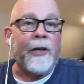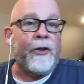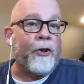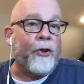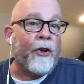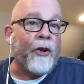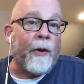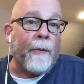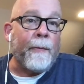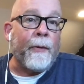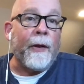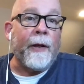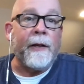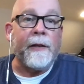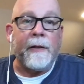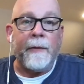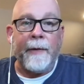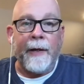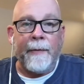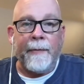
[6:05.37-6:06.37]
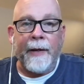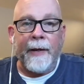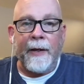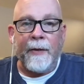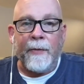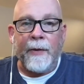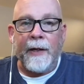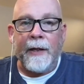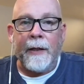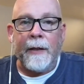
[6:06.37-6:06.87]
sure your employees are being
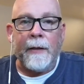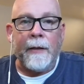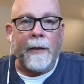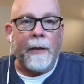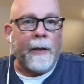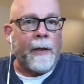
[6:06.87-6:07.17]
paid well.